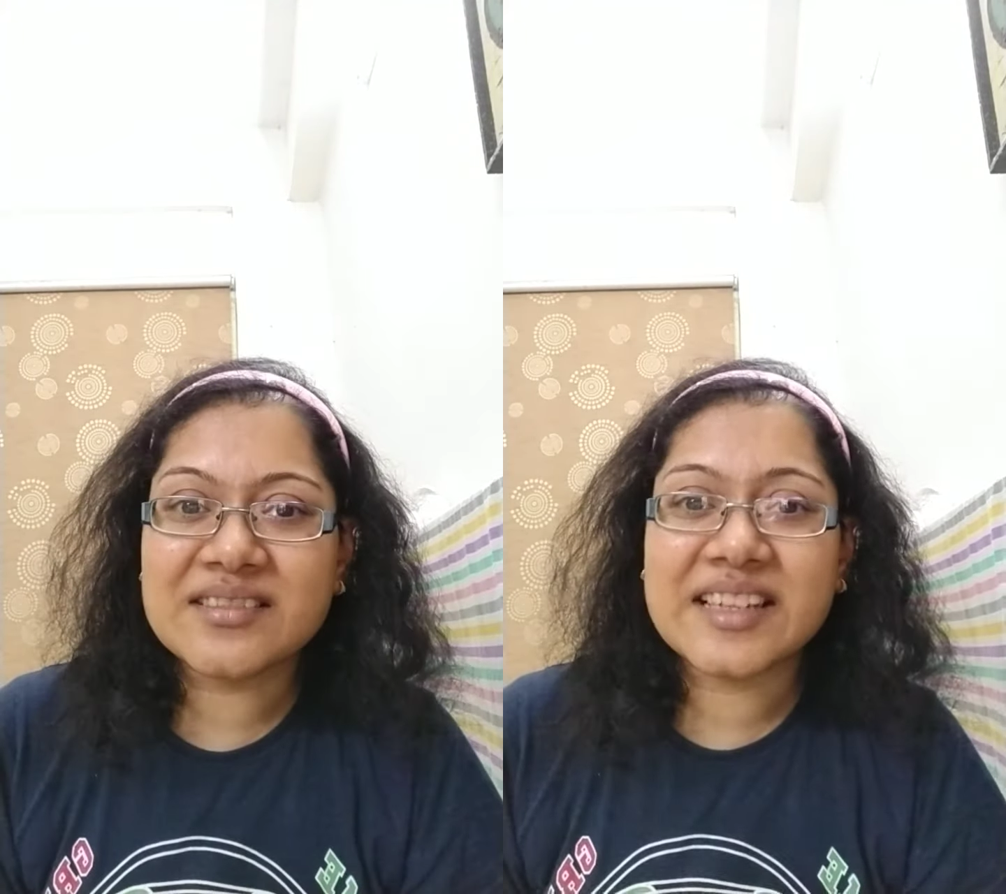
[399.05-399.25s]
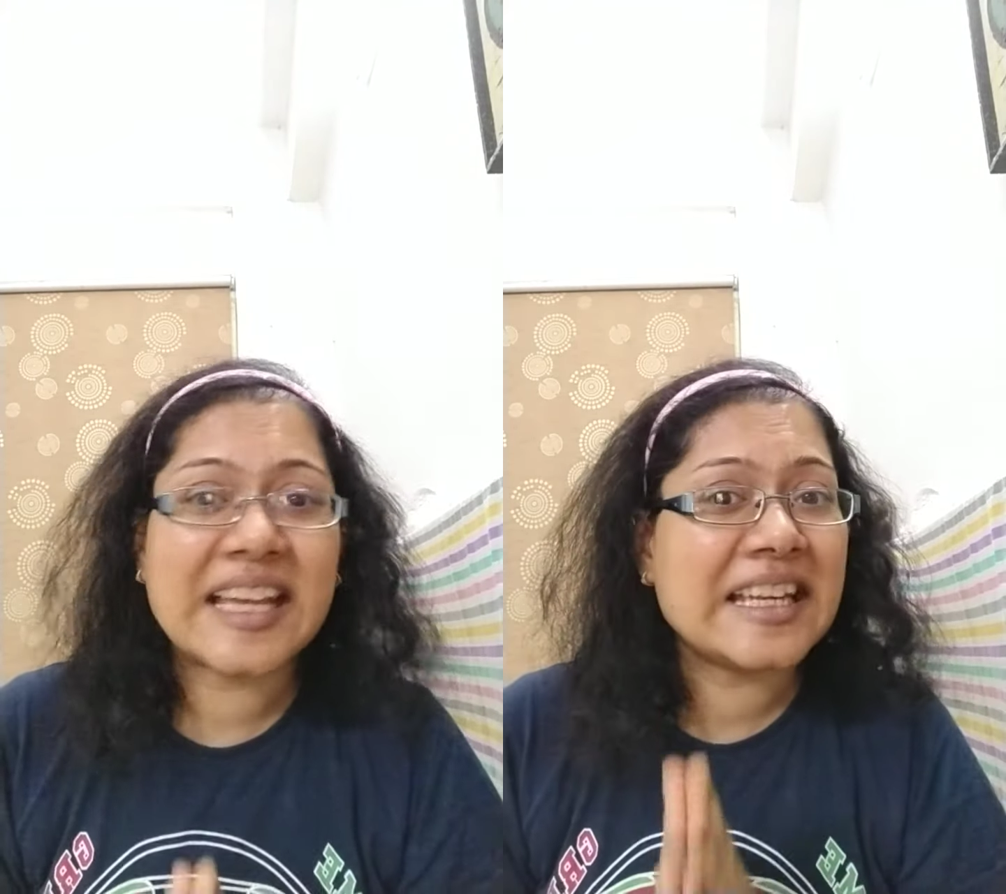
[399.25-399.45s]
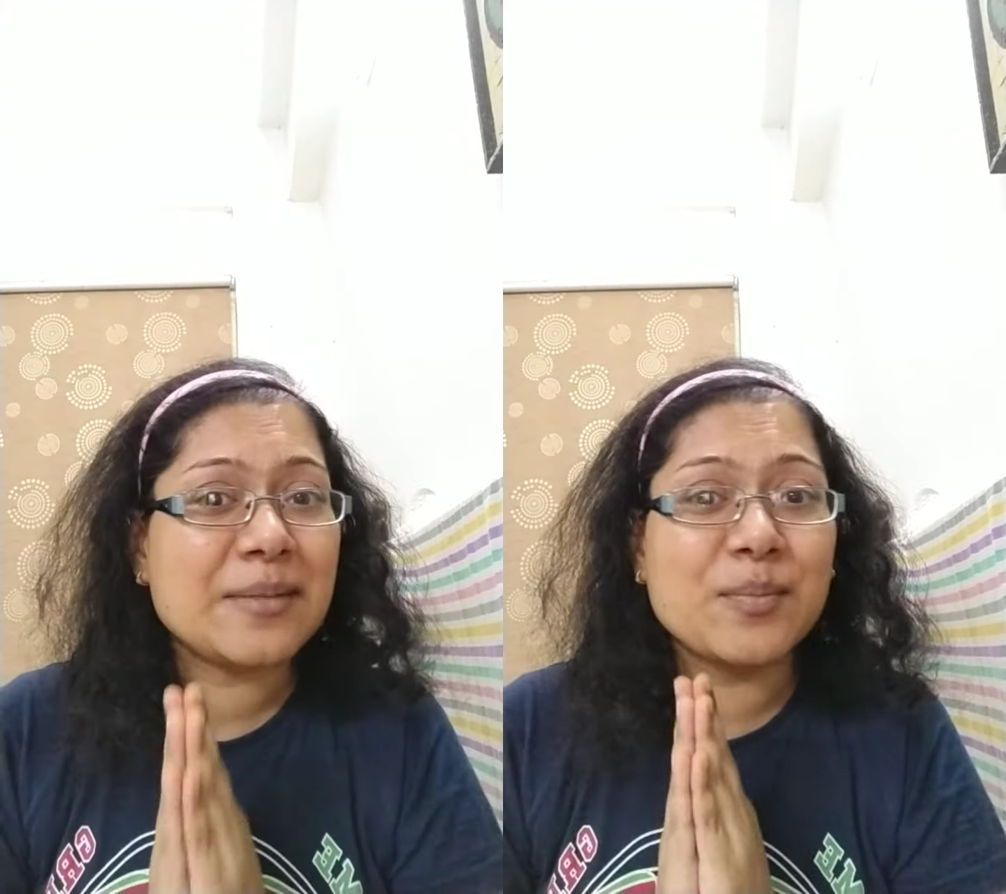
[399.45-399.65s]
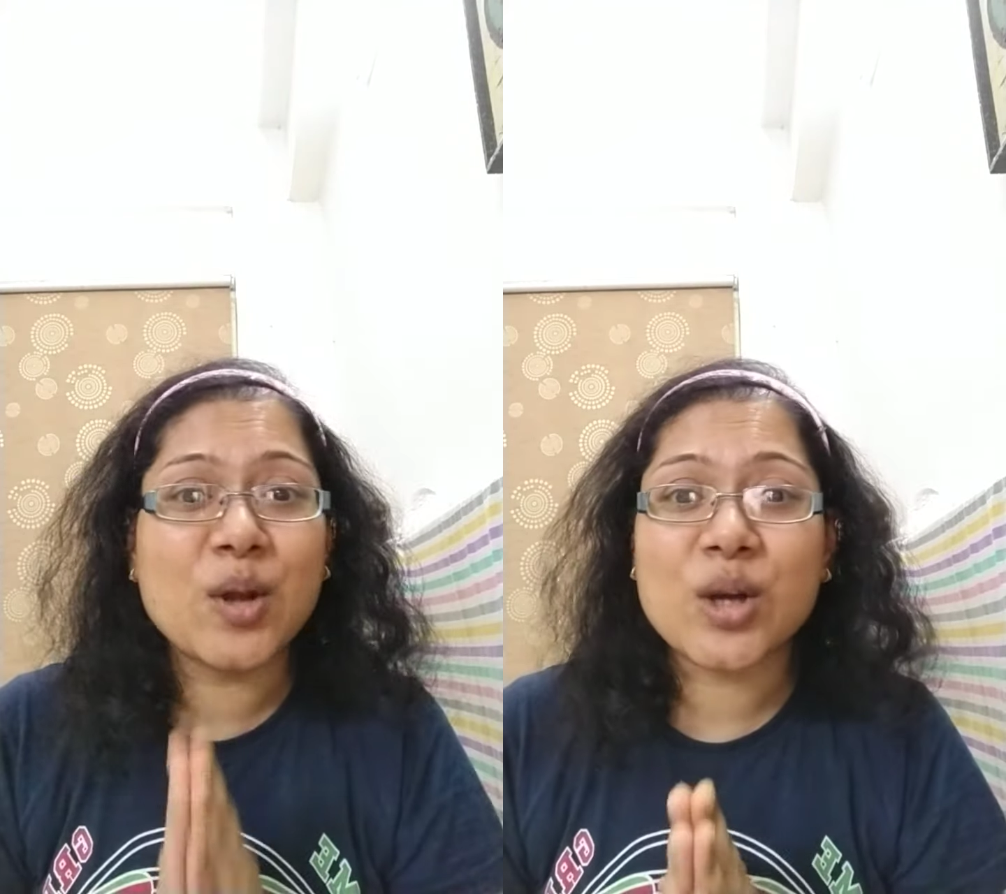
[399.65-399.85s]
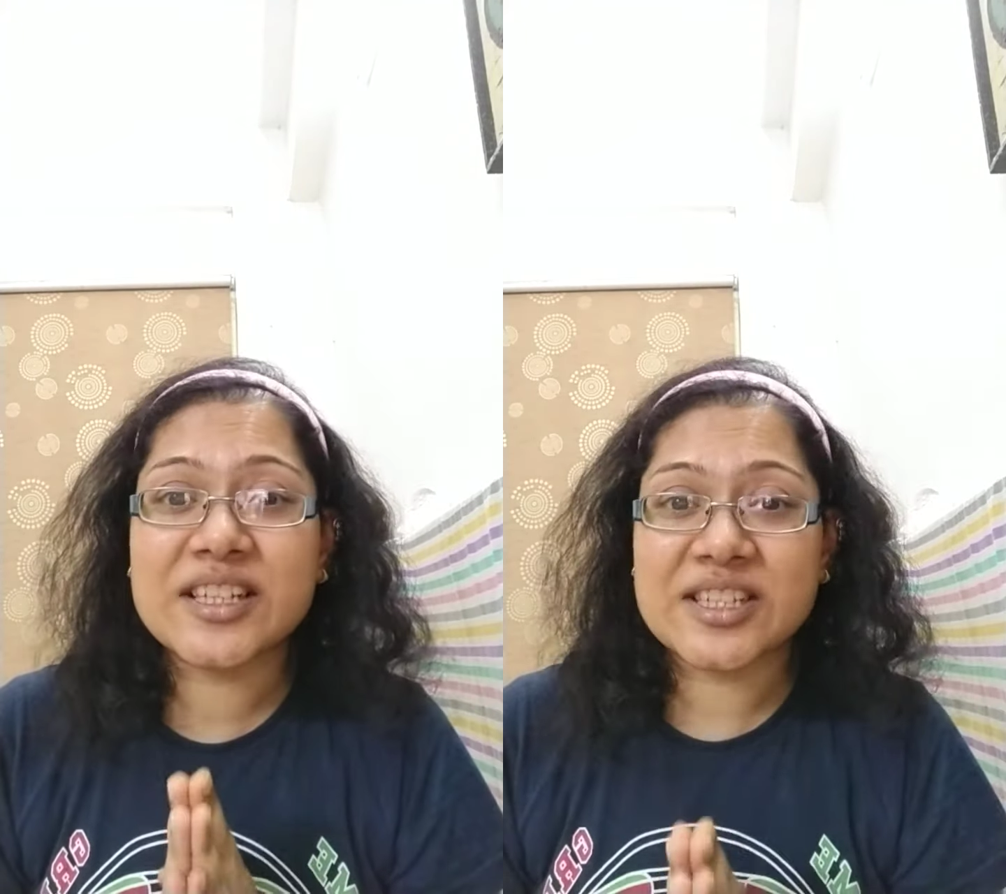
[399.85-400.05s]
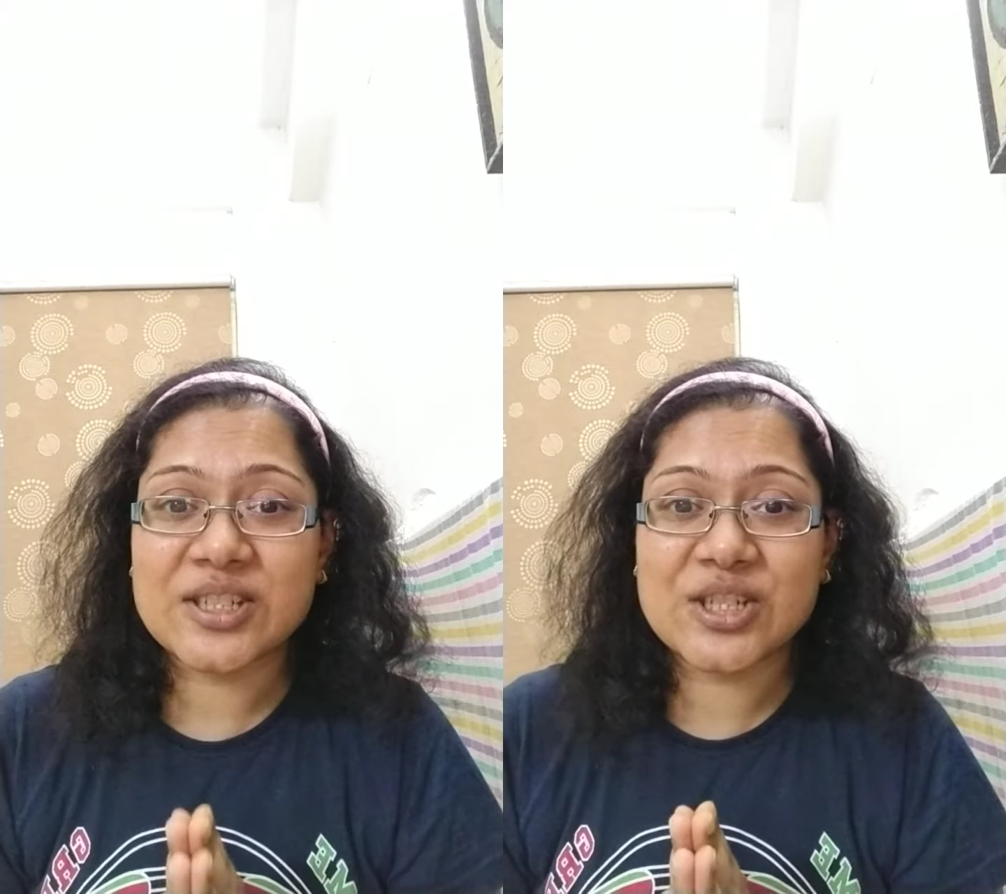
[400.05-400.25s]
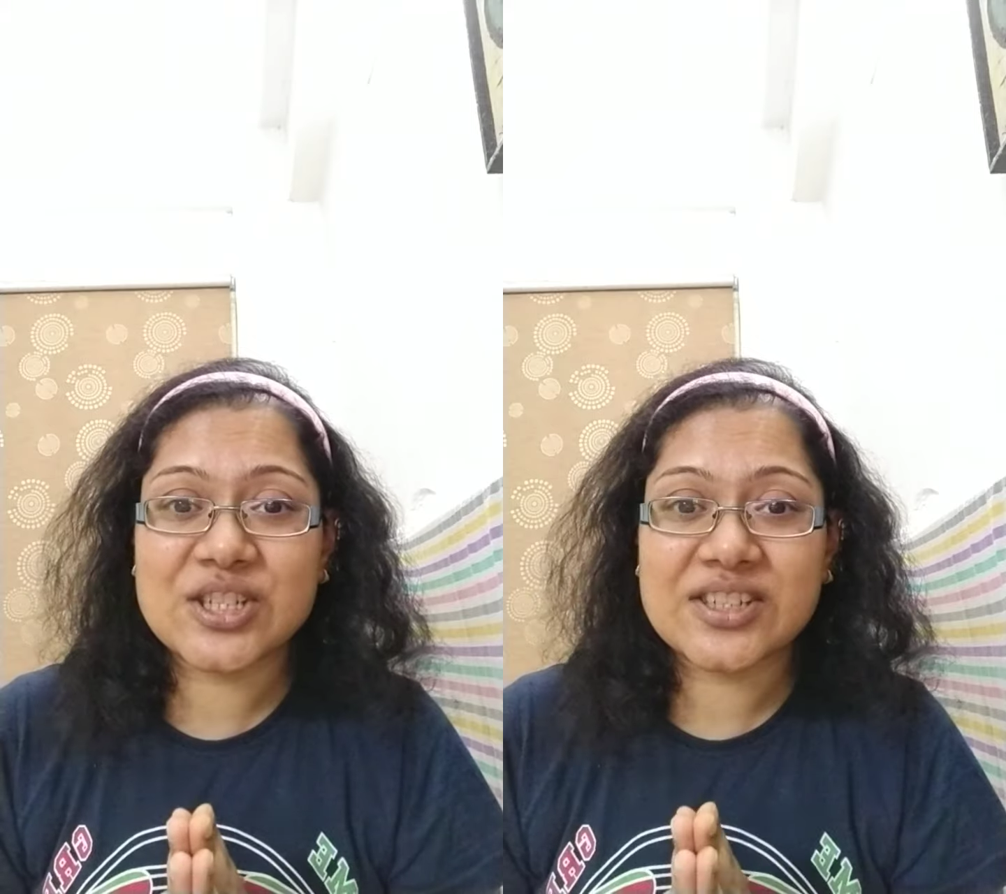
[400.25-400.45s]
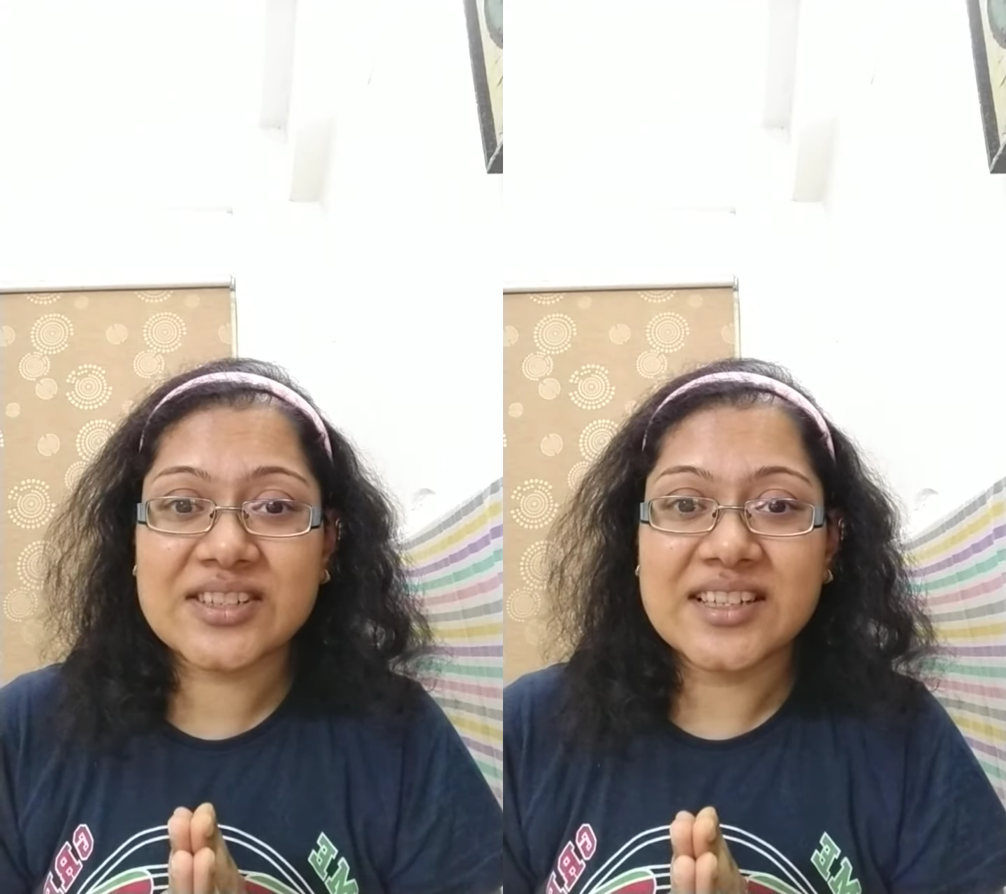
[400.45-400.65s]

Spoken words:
any blockage,